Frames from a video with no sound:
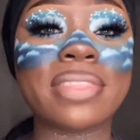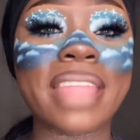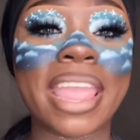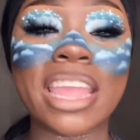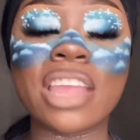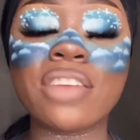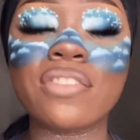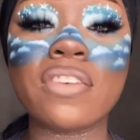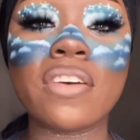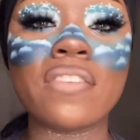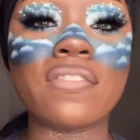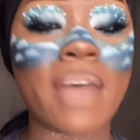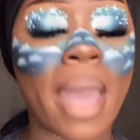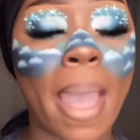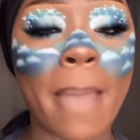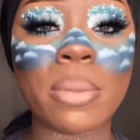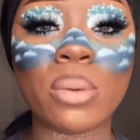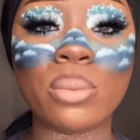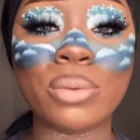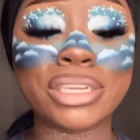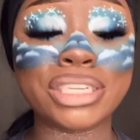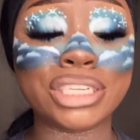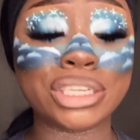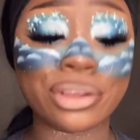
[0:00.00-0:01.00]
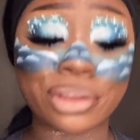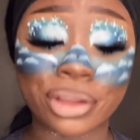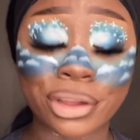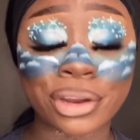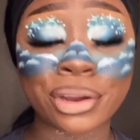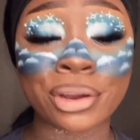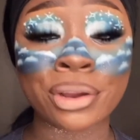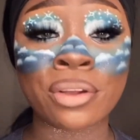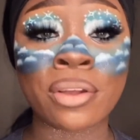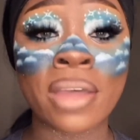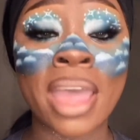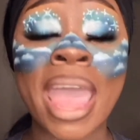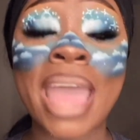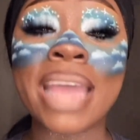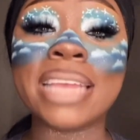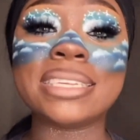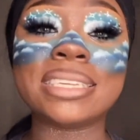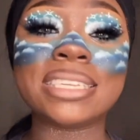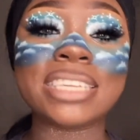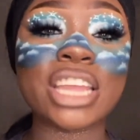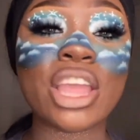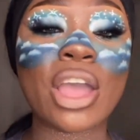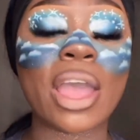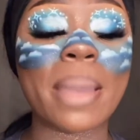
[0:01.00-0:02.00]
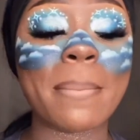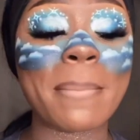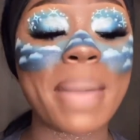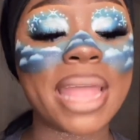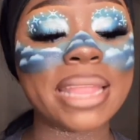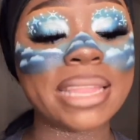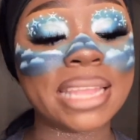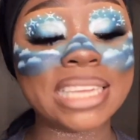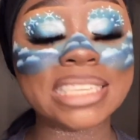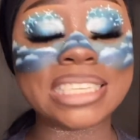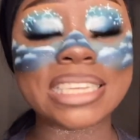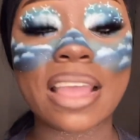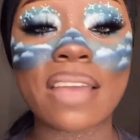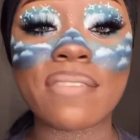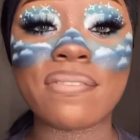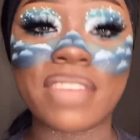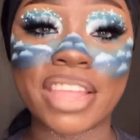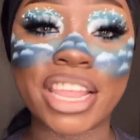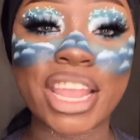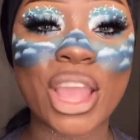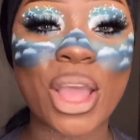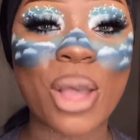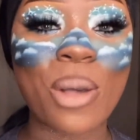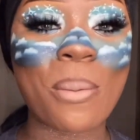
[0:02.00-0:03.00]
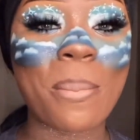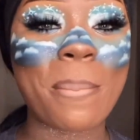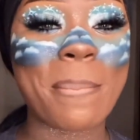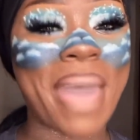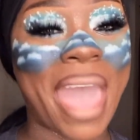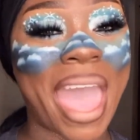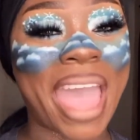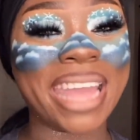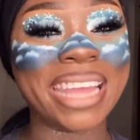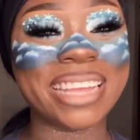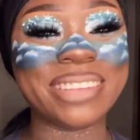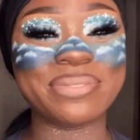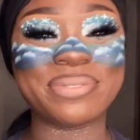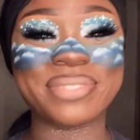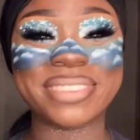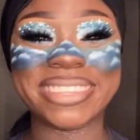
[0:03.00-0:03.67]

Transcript: Thank you for vibing with your girl. See y'all in my next video. Bye.